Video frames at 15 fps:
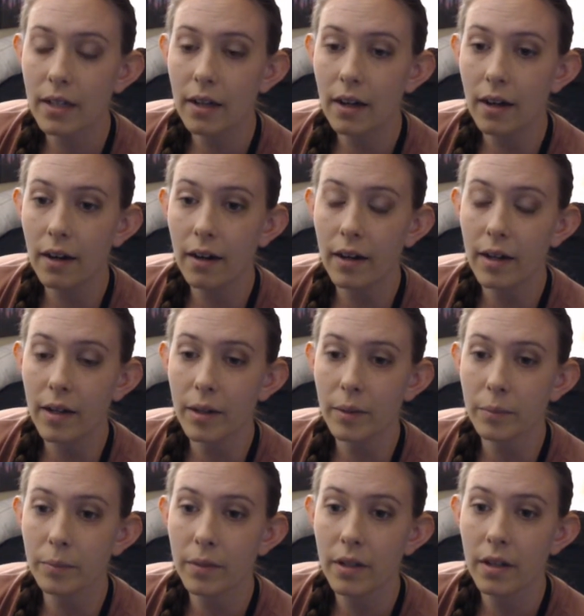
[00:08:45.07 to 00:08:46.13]

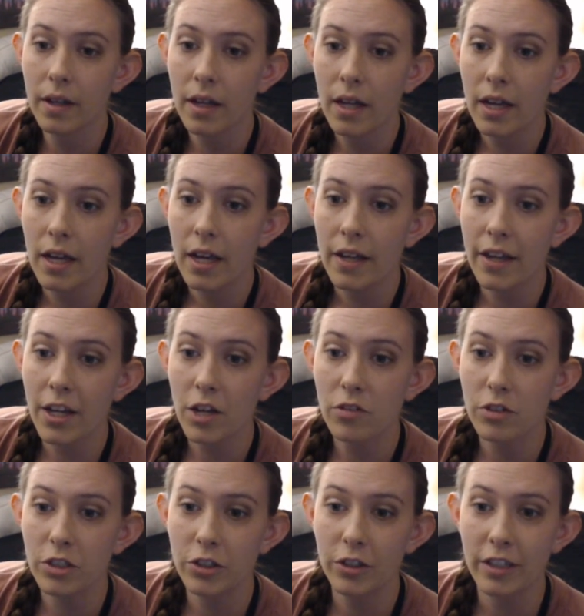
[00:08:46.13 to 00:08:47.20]
Thank you
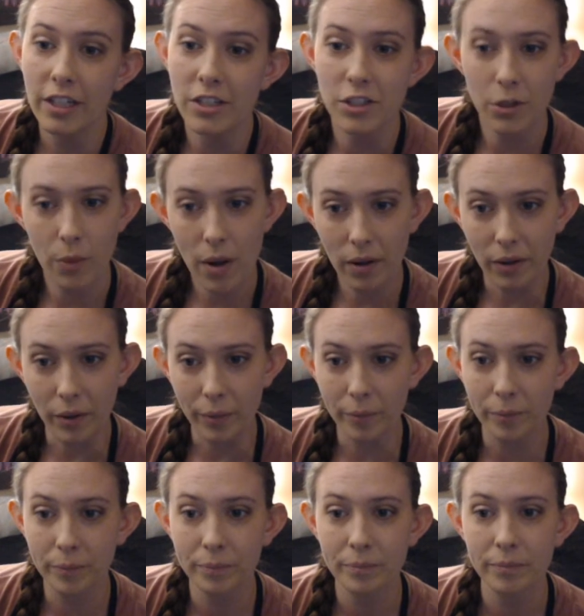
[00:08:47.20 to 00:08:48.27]
for doing these. You're welcome.